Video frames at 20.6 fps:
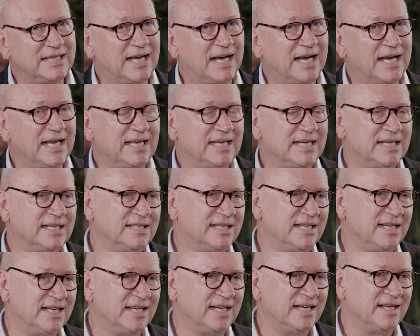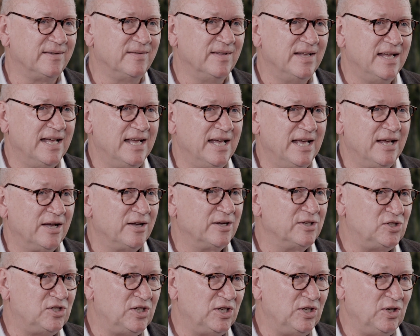I can
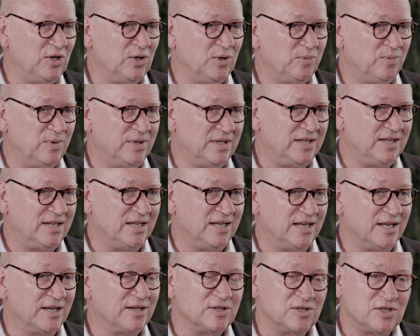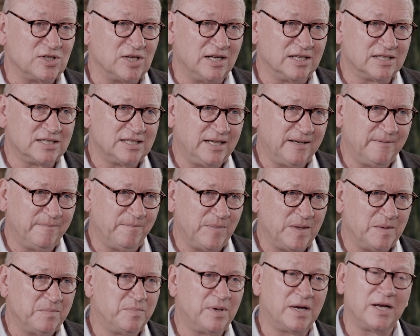continue with the consulting,
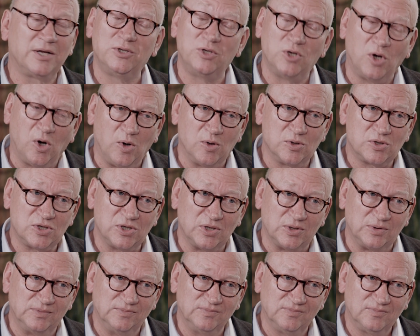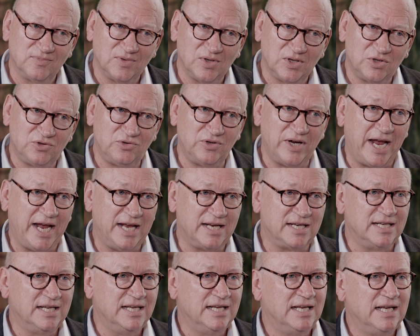but I could also create
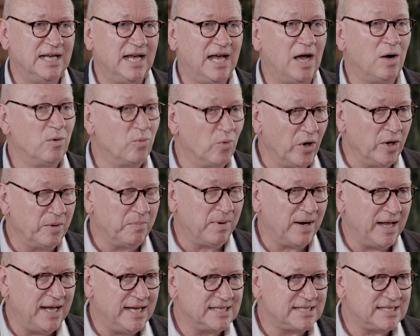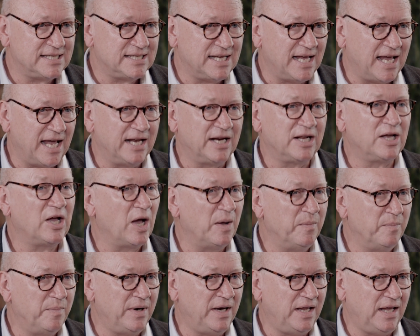a workplace and a
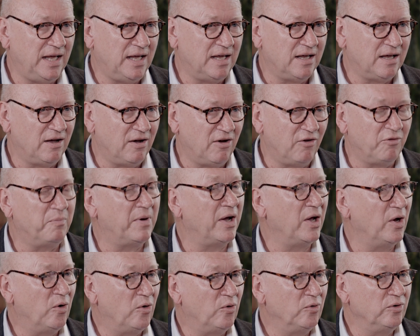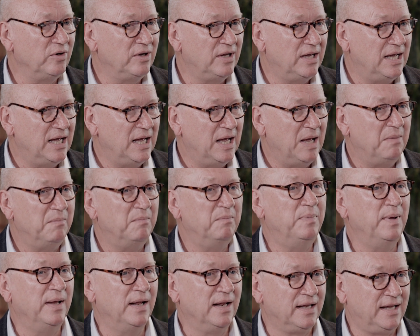company of my own,
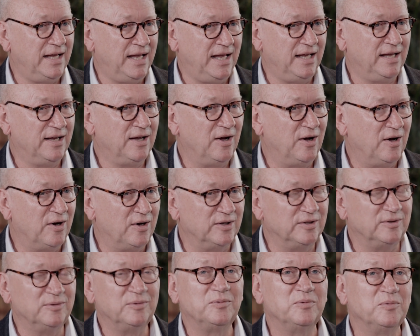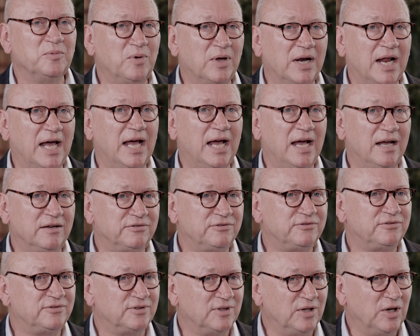building on what I have
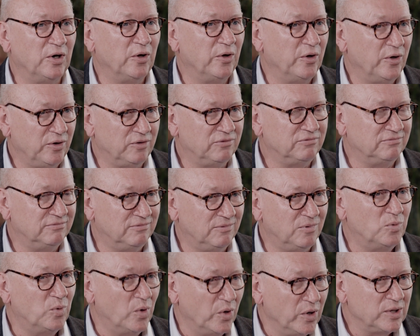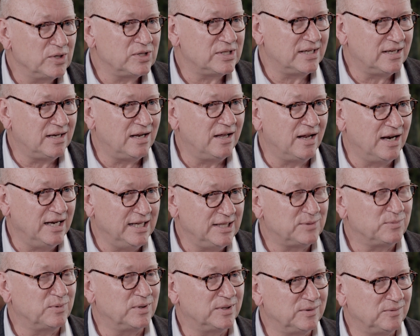learned works and at least
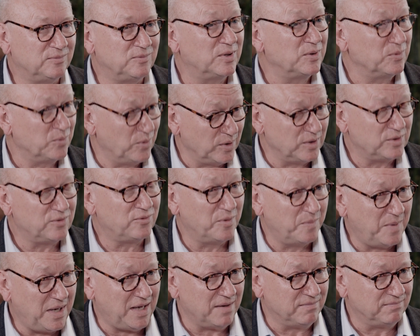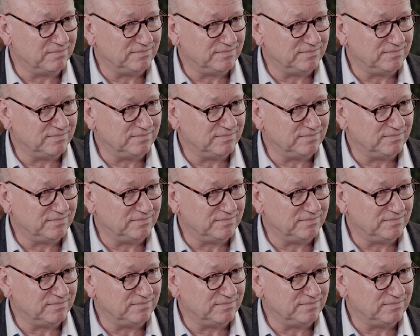what works for me.